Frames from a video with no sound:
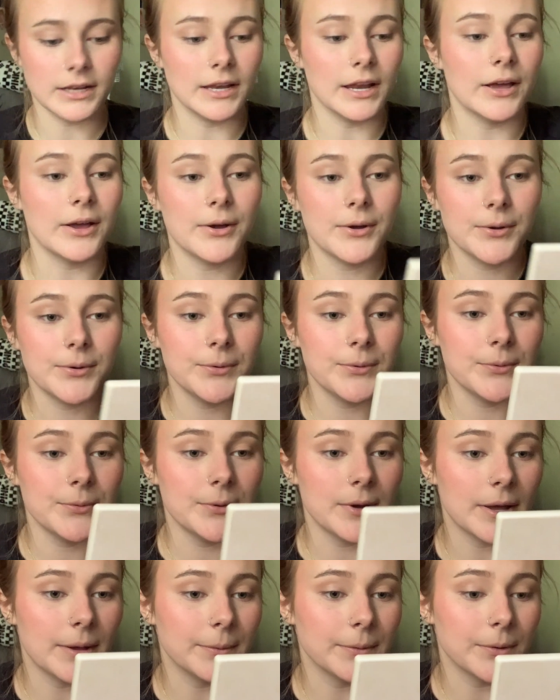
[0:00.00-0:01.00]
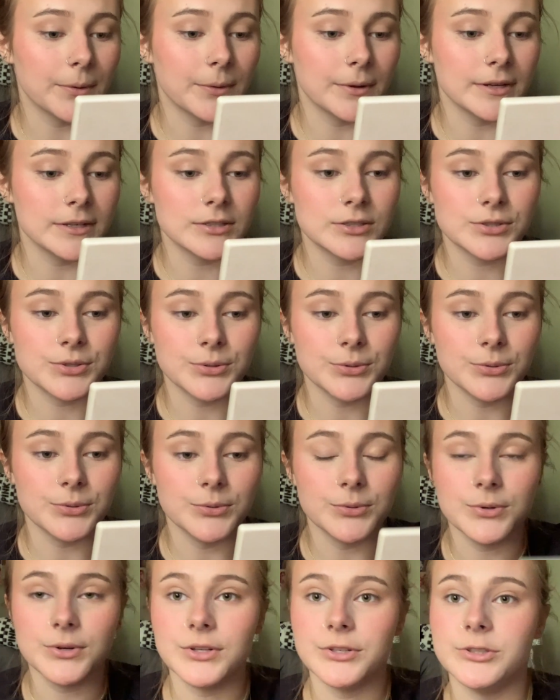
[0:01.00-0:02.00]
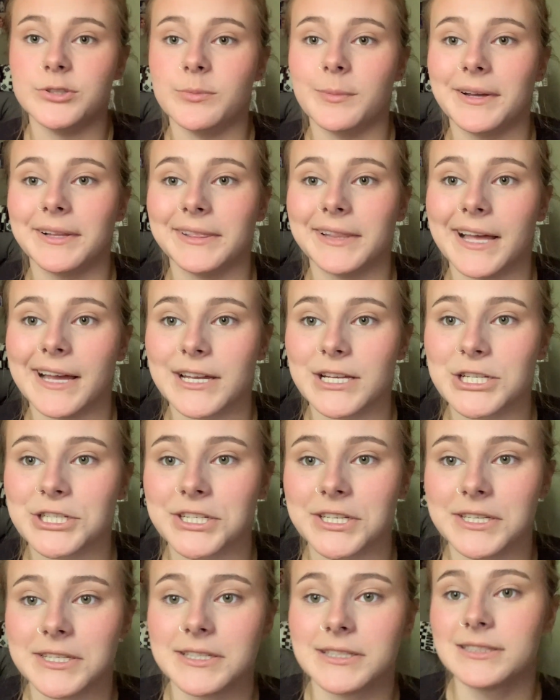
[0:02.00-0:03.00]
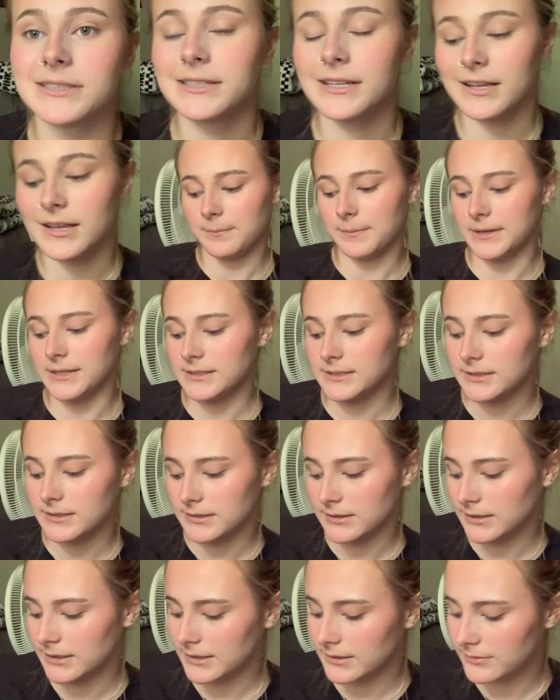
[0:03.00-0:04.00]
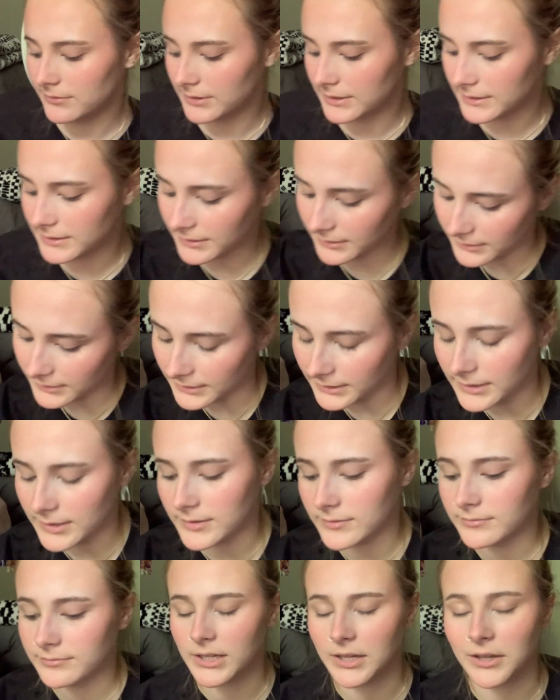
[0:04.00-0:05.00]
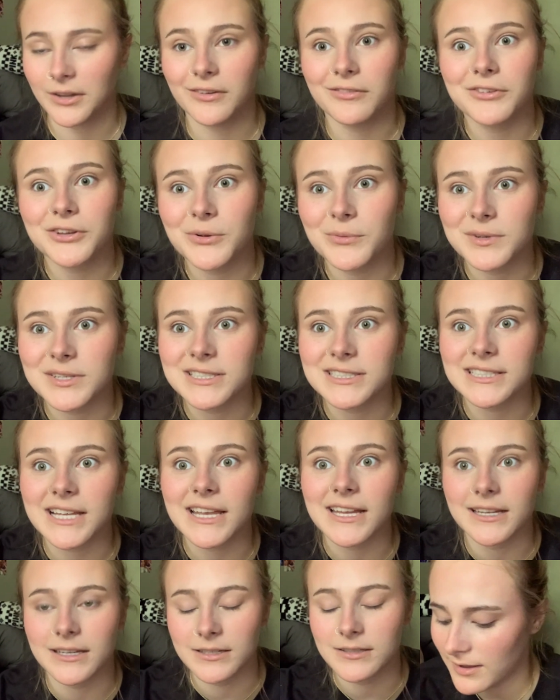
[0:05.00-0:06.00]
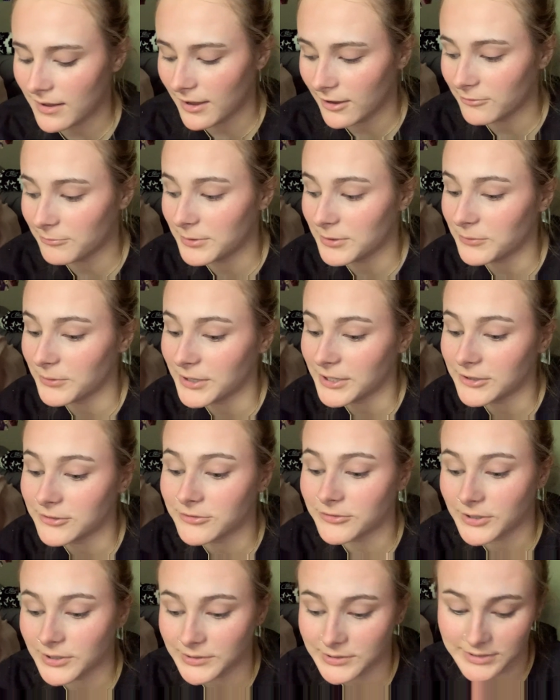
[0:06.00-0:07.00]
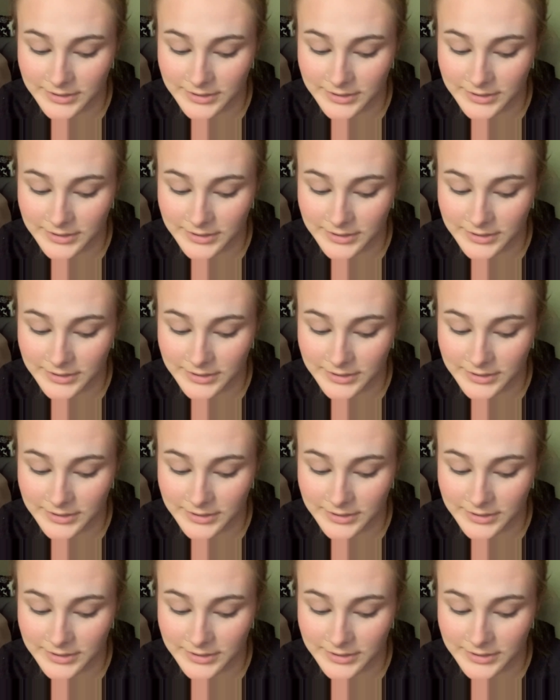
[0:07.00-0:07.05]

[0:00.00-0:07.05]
now I'm going to do my lashes. Basically, recently, however you want to say it, I've been wearing false